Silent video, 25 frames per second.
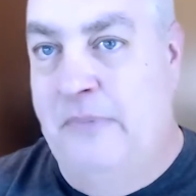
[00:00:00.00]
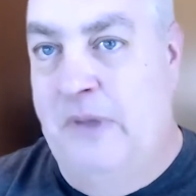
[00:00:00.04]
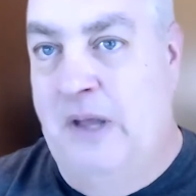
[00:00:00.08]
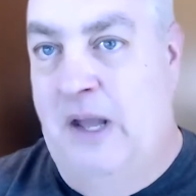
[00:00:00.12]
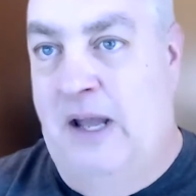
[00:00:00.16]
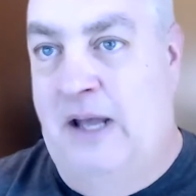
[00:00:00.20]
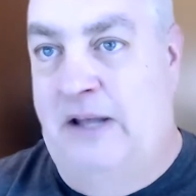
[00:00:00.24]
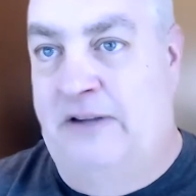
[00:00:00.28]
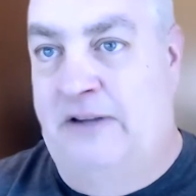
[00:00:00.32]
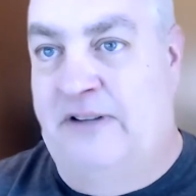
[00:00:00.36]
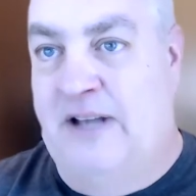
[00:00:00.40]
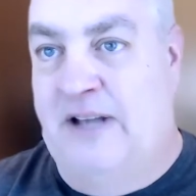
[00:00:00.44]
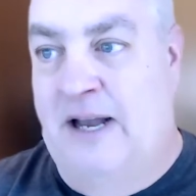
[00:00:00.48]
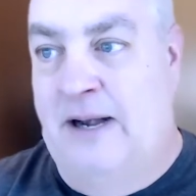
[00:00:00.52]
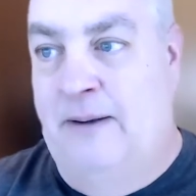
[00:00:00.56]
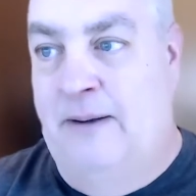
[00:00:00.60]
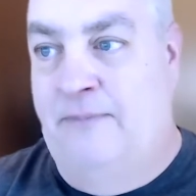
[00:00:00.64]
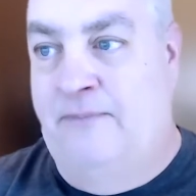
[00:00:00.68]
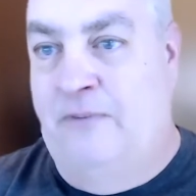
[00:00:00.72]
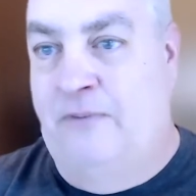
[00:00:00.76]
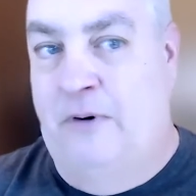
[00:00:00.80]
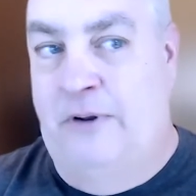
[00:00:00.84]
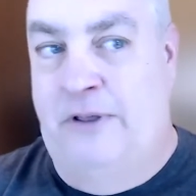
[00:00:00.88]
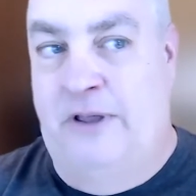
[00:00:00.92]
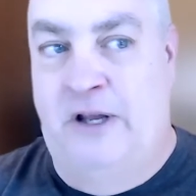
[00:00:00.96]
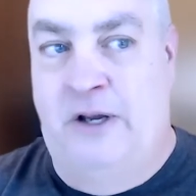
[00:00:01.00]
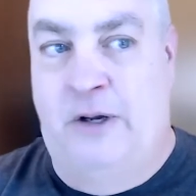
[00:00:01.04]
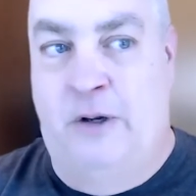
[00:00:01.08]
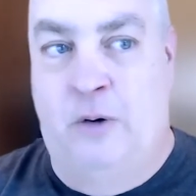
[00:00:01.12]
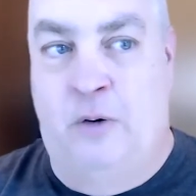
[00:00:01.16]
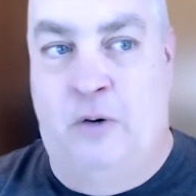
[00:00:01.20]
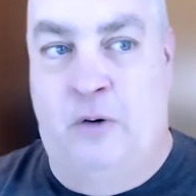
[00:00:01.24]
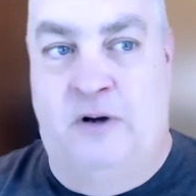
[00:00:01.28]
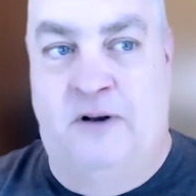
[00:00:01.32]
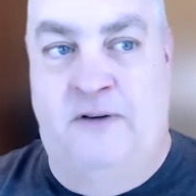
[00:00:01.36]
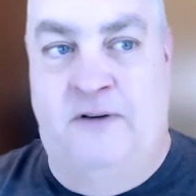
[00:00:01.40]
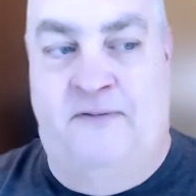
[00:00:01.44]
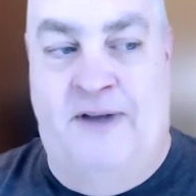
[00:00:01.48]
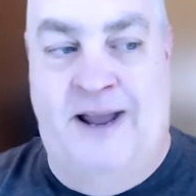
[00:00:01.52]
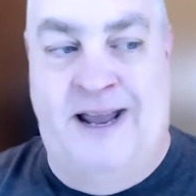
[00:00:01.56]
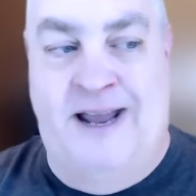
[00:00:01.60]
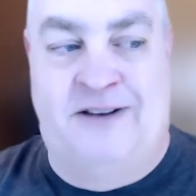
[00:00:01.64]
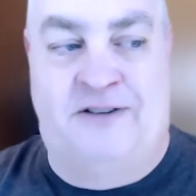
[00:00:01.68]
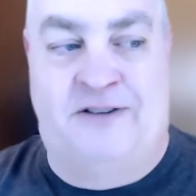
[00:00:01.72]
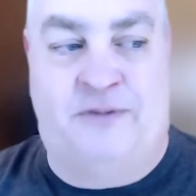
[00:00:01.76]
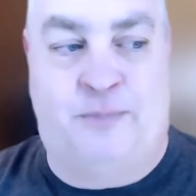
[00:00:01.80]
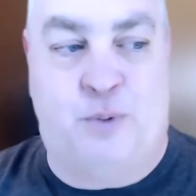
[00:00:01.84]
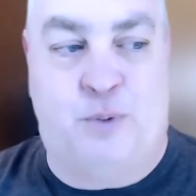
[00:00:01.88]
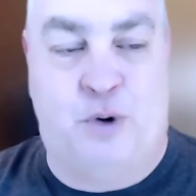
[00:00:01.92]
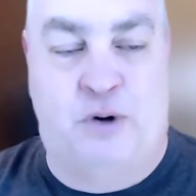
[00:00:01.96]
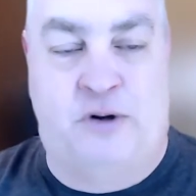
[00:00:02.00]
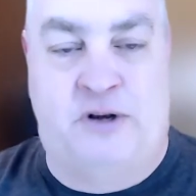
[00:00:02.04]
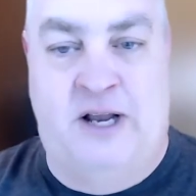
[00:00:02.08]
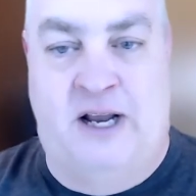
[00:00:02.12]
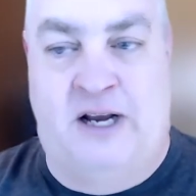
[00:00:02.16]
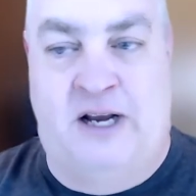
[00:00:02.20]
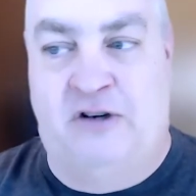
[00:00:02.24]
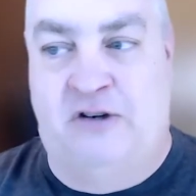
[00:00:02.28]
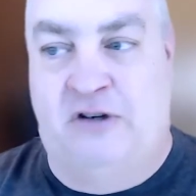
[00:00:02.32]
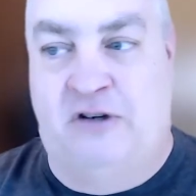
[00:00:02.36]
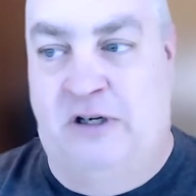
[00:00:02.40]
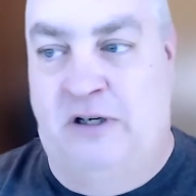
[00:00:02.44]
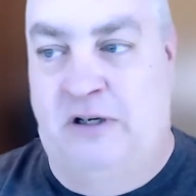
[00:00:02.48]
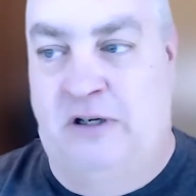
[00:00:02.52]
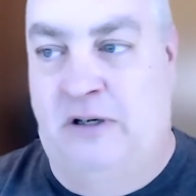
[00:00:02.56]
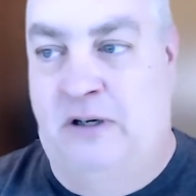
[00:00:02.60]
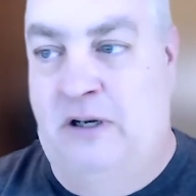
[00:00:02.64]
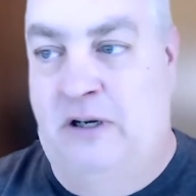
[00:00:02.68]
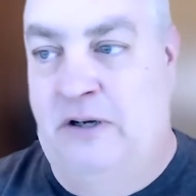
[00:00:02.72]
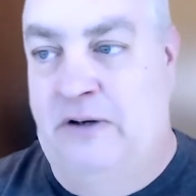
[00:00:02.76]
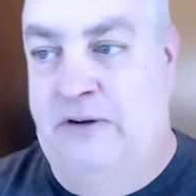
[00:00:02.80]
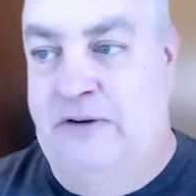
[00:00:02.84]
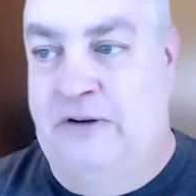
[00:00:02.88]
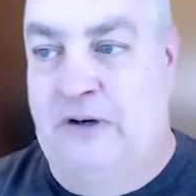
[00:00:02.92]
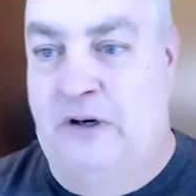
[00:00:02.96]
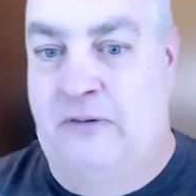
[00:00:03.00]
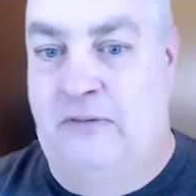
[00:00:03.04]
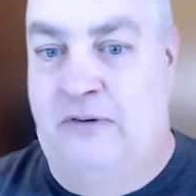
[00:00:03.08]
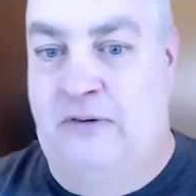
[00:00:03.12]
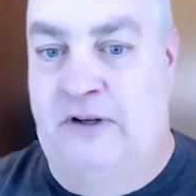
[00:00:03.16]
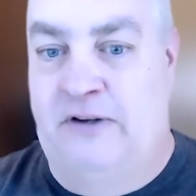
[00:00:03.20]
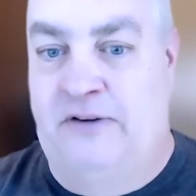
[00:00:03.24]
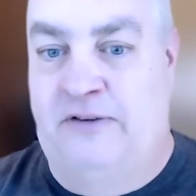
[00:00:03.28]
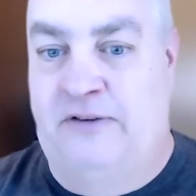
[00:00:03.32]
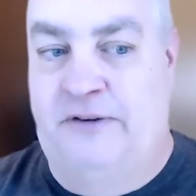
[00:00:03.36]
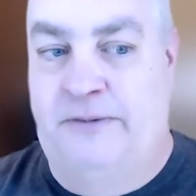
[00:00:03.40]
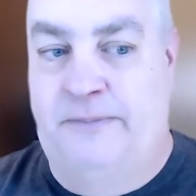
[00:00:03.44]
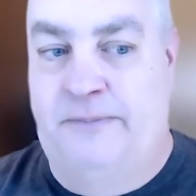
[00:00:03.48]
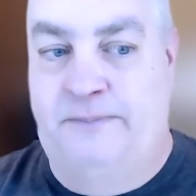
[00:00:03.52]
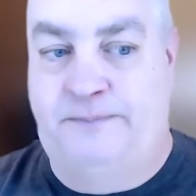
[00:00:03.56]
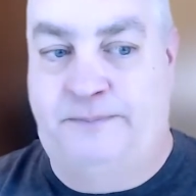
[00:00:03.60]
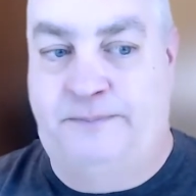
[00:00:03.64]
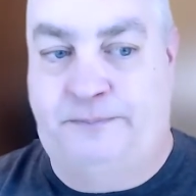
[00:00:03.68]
sign up for the Google Advanced Protection service.